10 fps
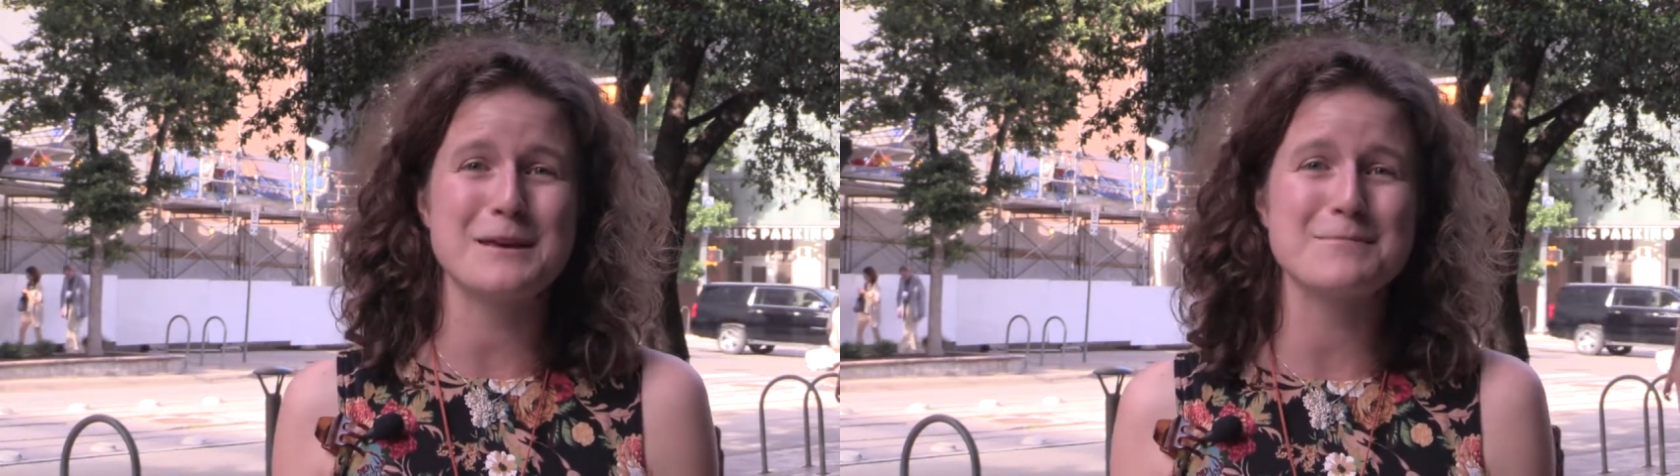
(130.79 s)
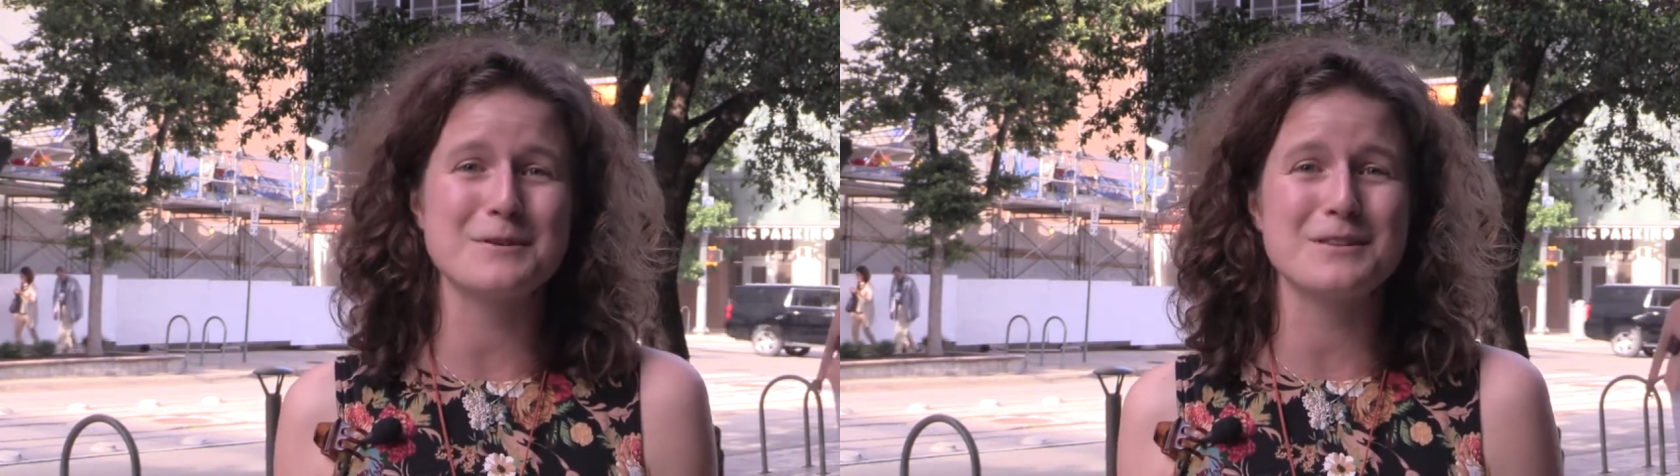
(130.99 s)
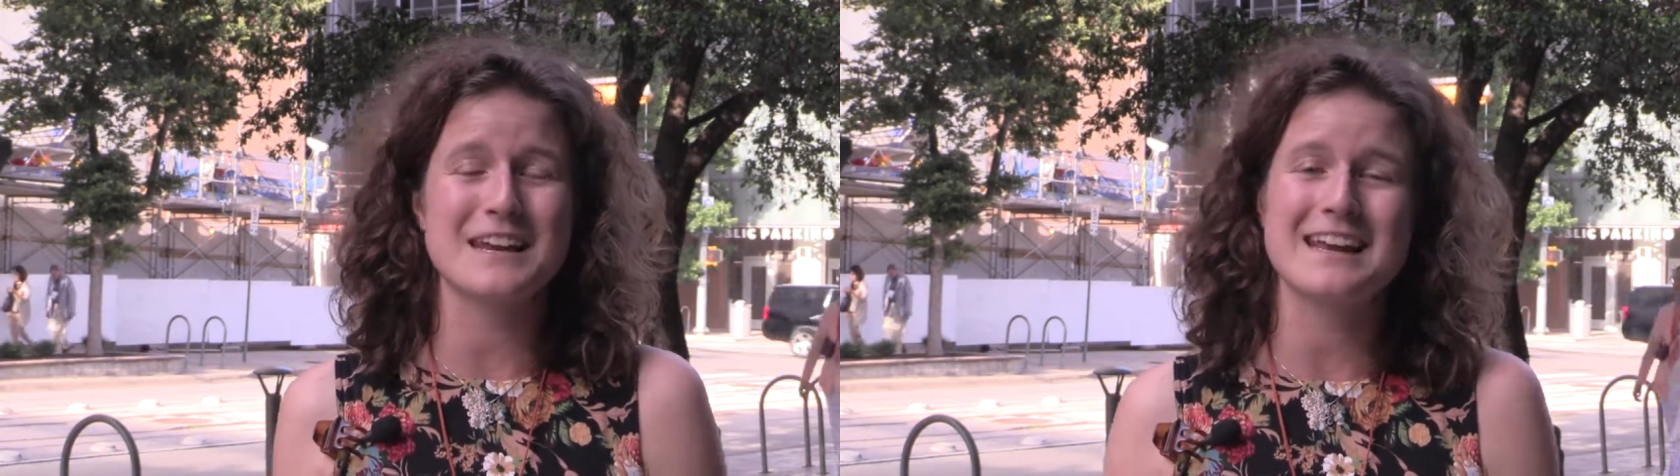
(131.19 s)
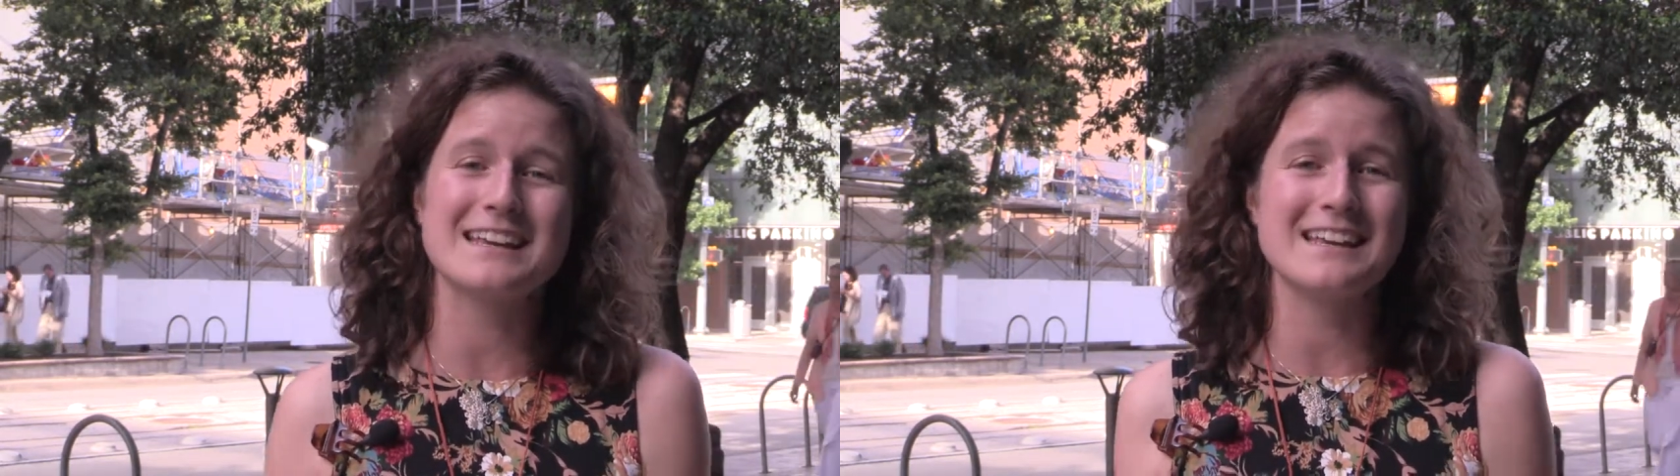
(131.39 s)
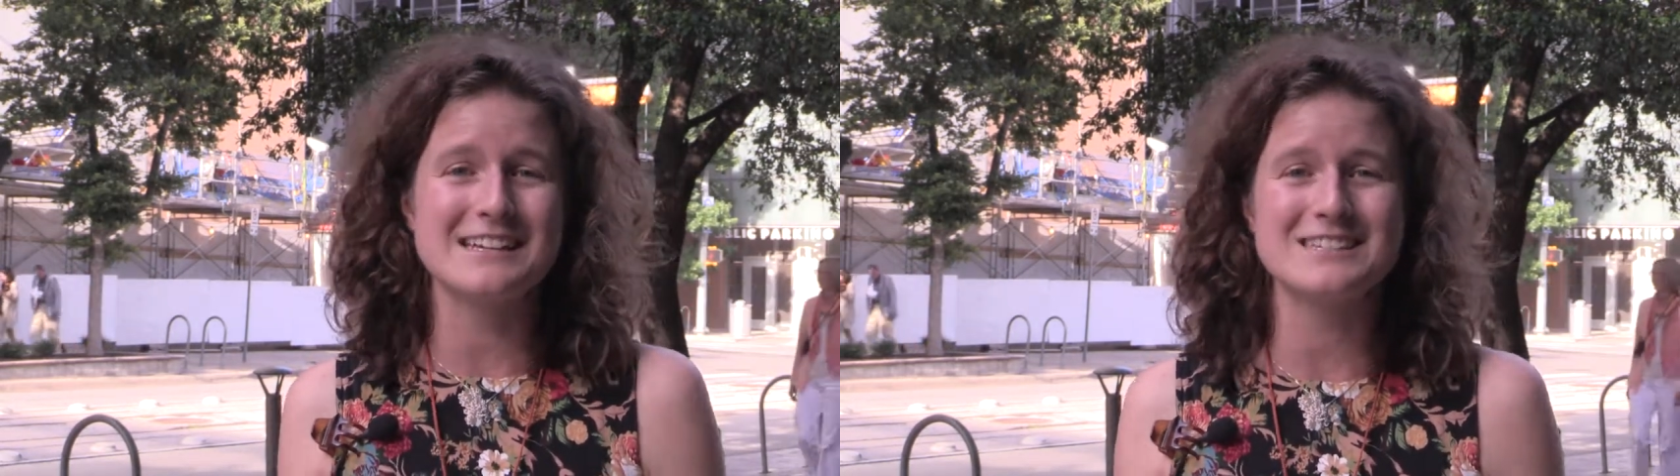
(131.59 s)
people that I
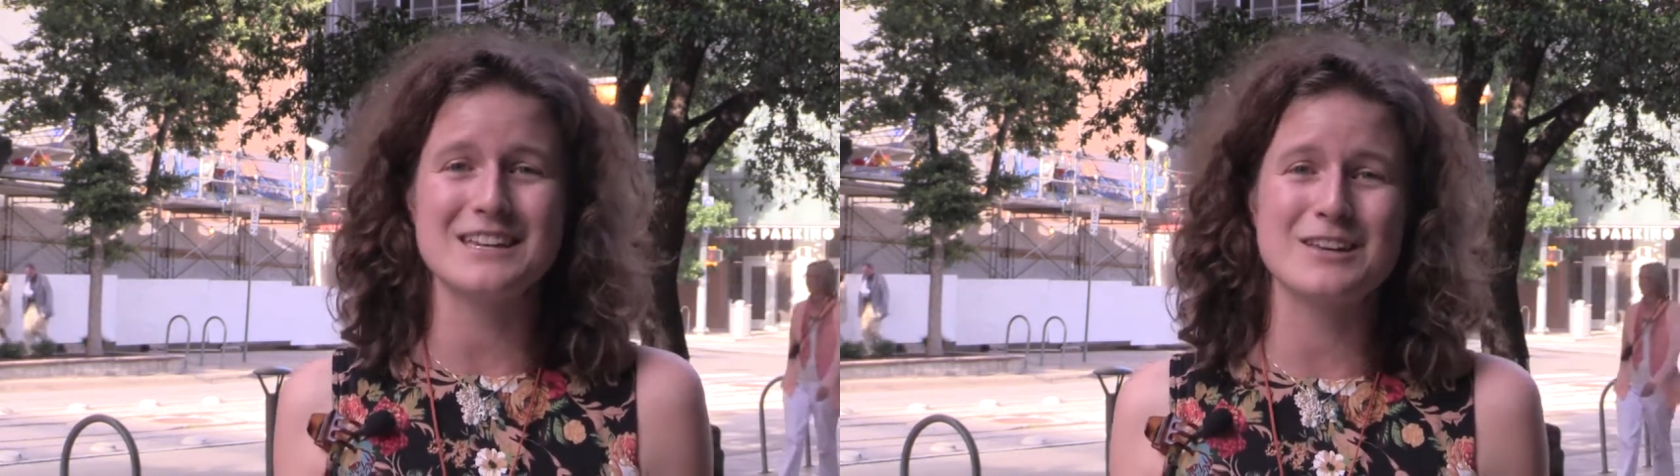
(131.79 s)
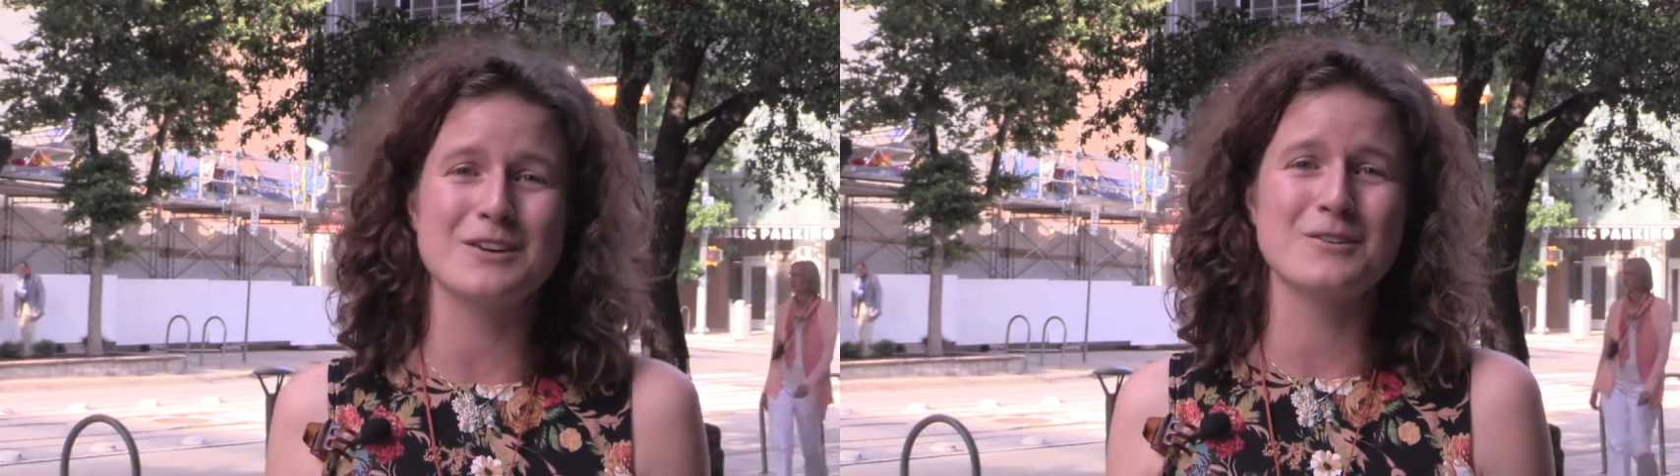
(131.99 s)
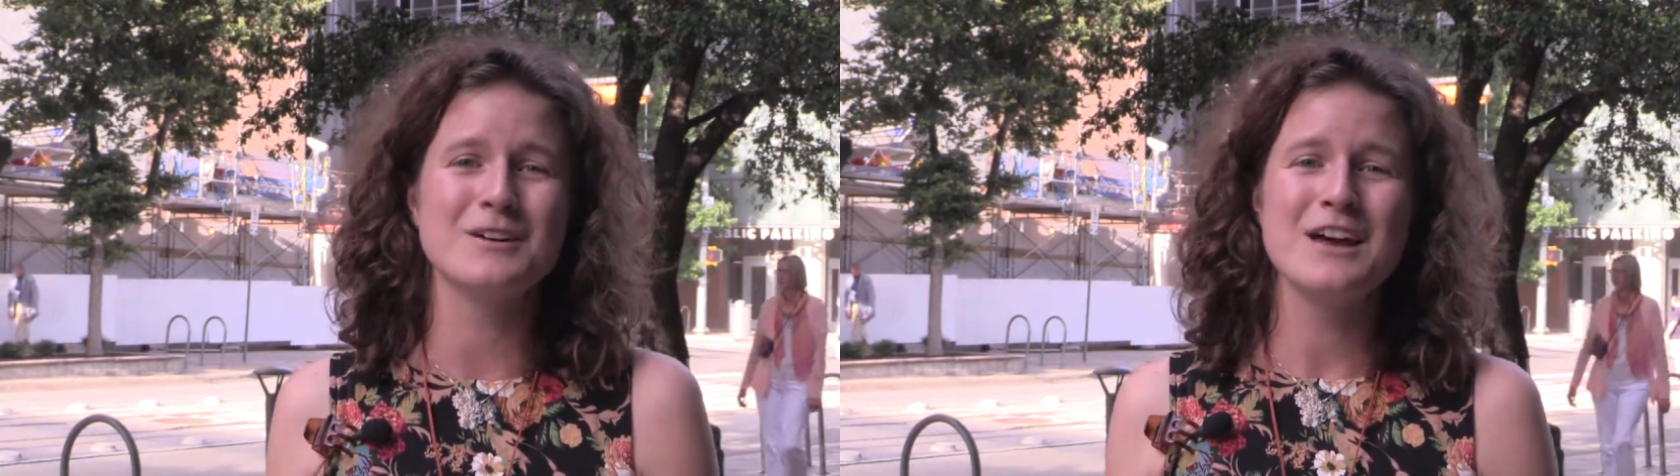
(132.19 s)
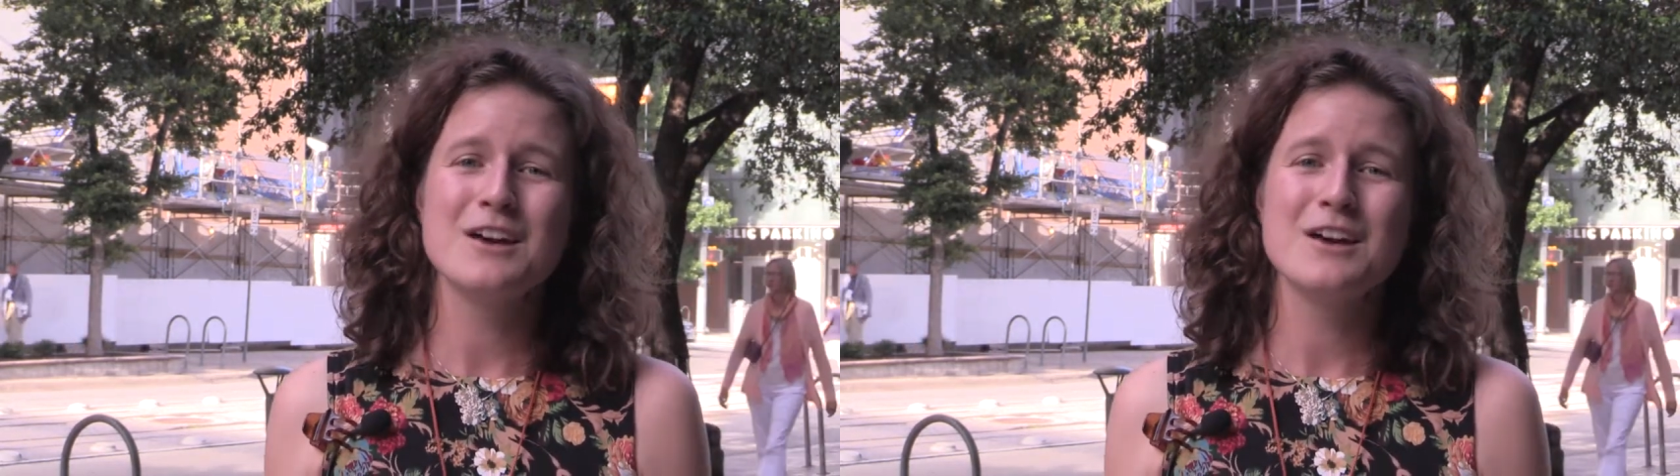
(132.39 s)
can continue